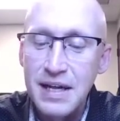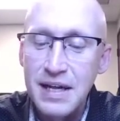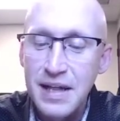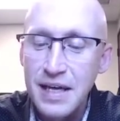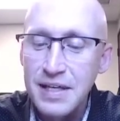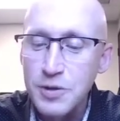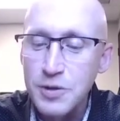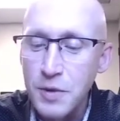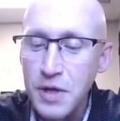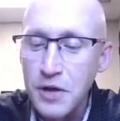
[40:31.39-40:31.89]

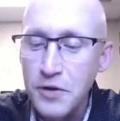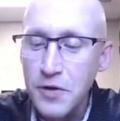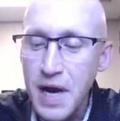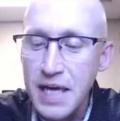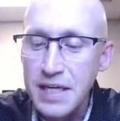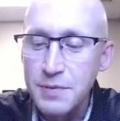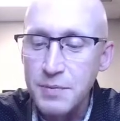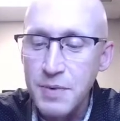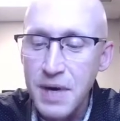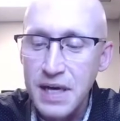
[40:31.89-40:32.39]
Like so many other
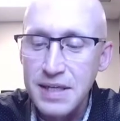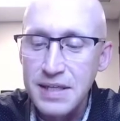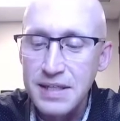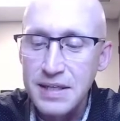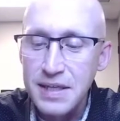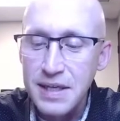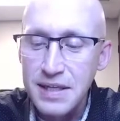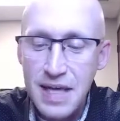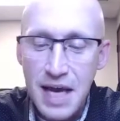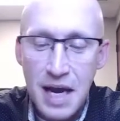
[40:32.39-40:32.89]

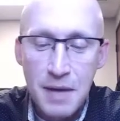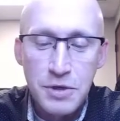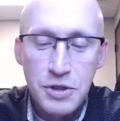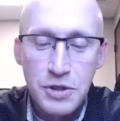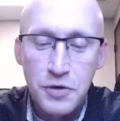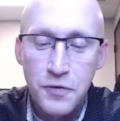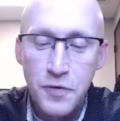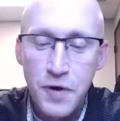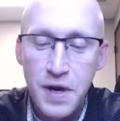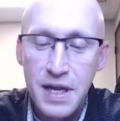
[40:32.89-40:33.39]
aspects, time is
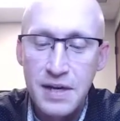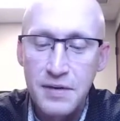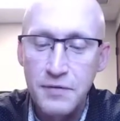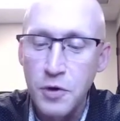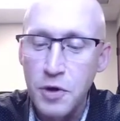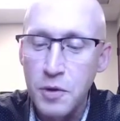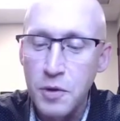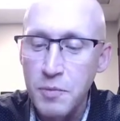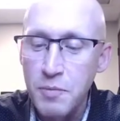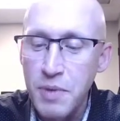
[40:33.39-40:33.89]
your friend. If
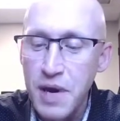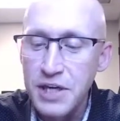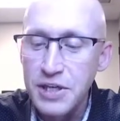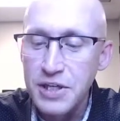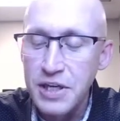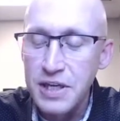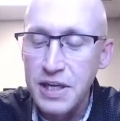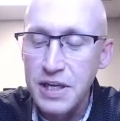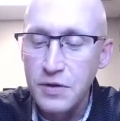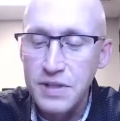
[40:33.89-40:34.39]
you can be
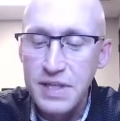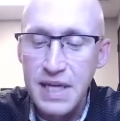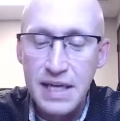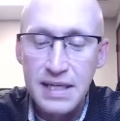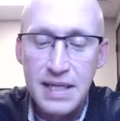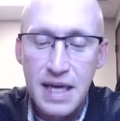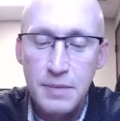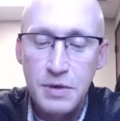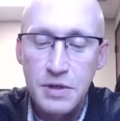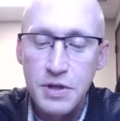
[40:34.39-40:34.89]
patient, it'll take
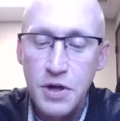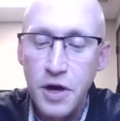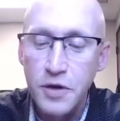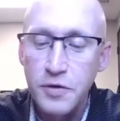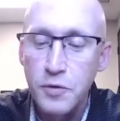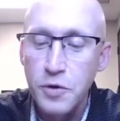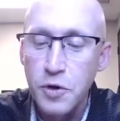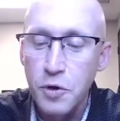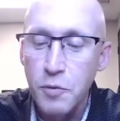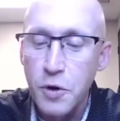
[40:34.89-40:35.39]
time to talk
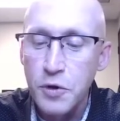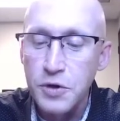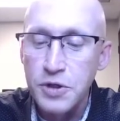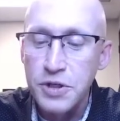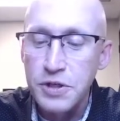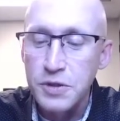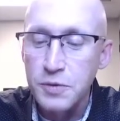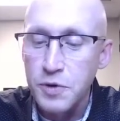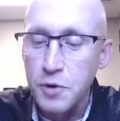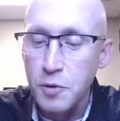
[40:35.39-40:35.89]
through your
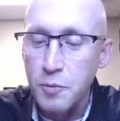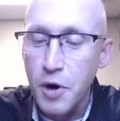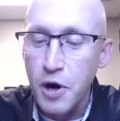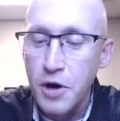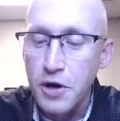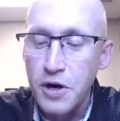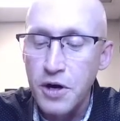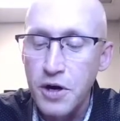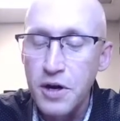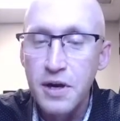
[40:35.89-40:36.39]
emotions with your
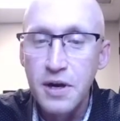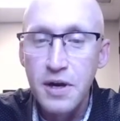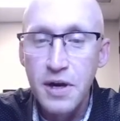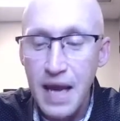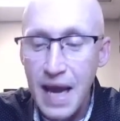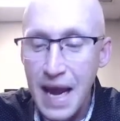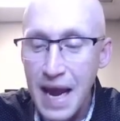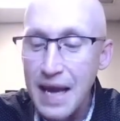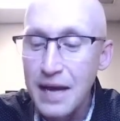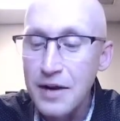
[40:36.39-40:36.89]
partner
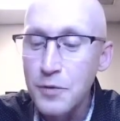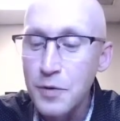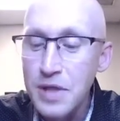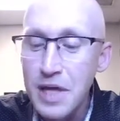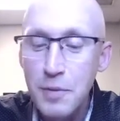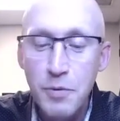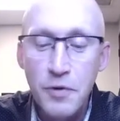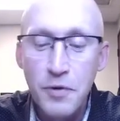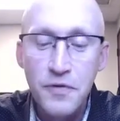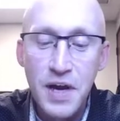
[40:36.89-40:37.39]
and with
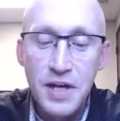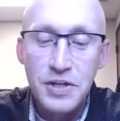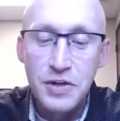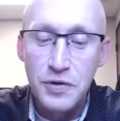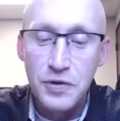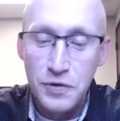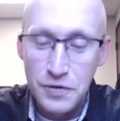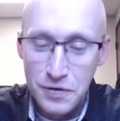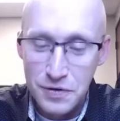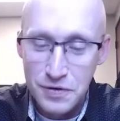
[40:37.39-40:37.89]
a
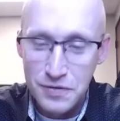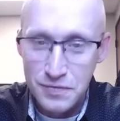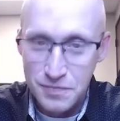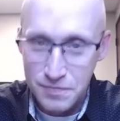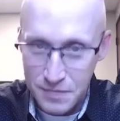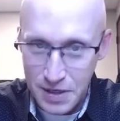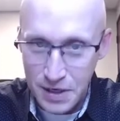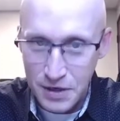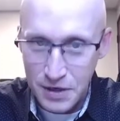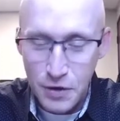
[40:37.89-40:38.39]
professional.
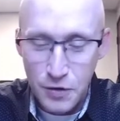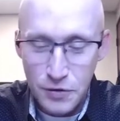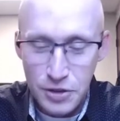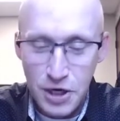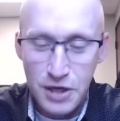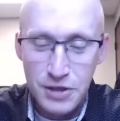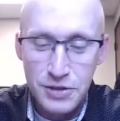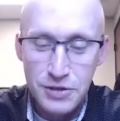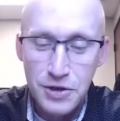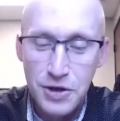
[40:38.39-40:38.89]
There you go,
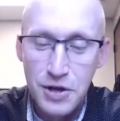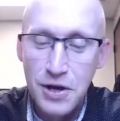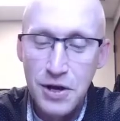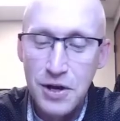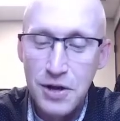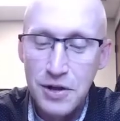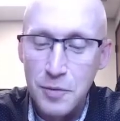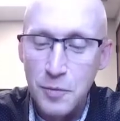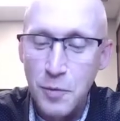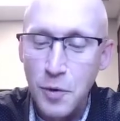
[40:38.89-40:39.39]
Josh.
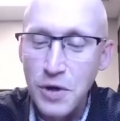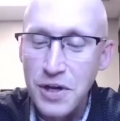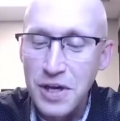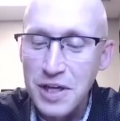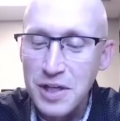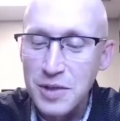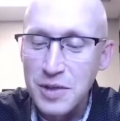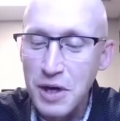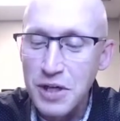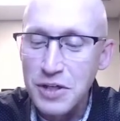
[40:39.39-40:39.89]
The more you can
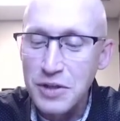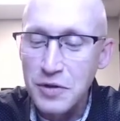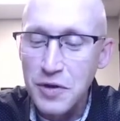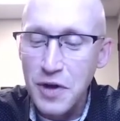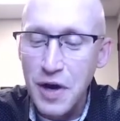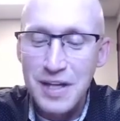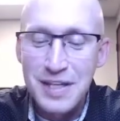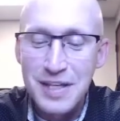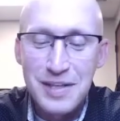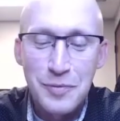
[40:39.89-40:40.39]
express your
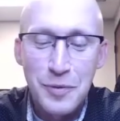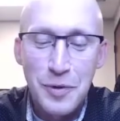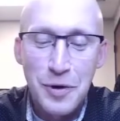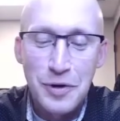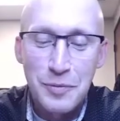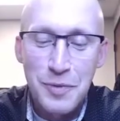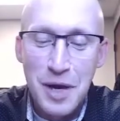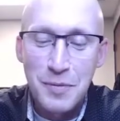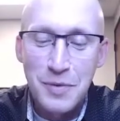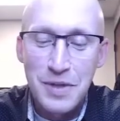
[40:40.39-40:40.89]
thoughts, the more
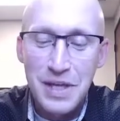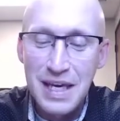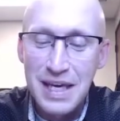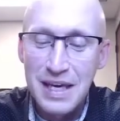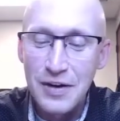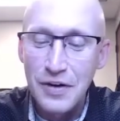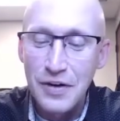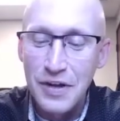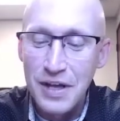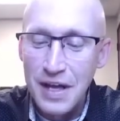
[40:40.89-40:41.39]
you'll be able to
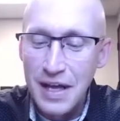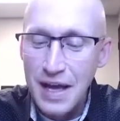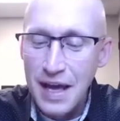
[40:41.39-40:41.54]
heal.